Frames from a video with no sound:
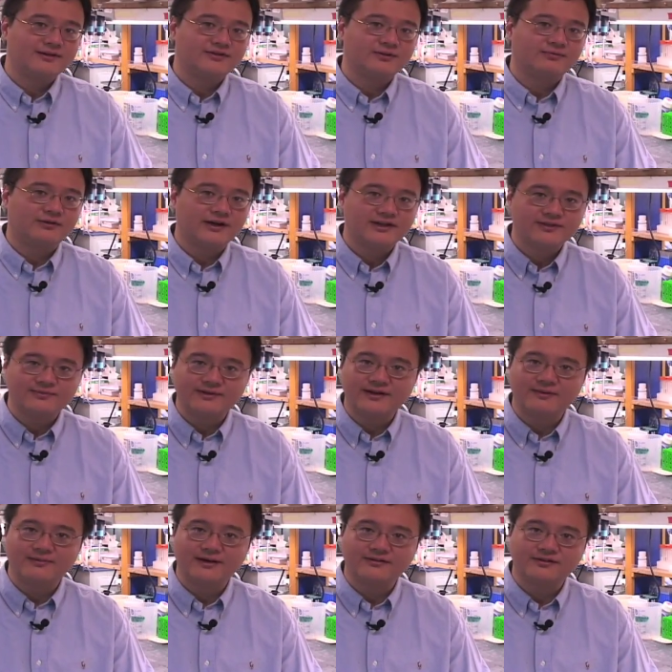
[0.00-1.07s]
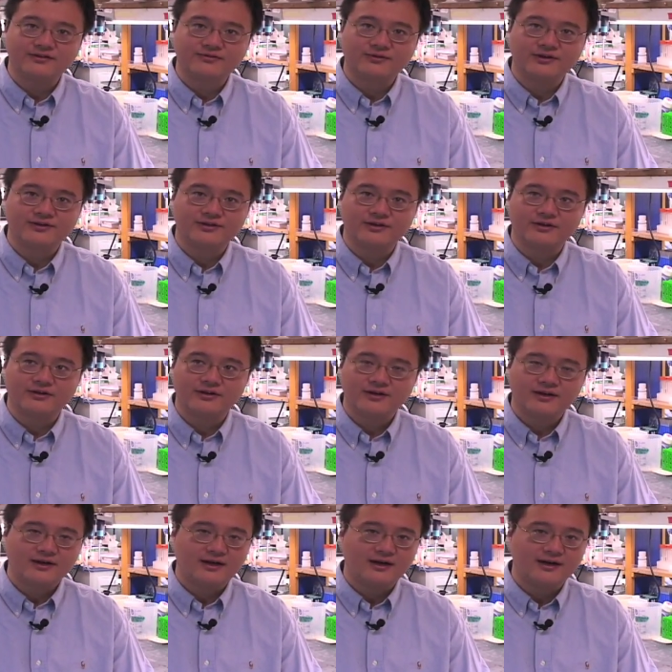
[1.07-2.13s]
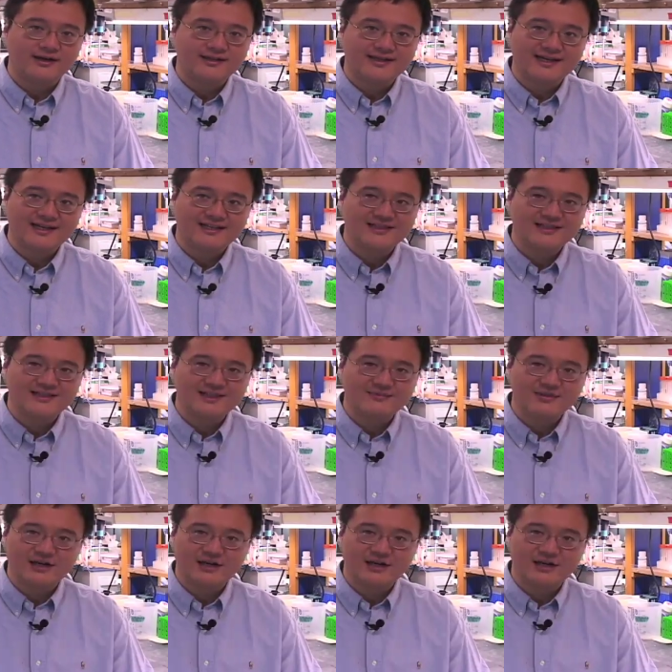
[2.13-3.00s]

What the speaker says: surprised me about the structure is that it seemed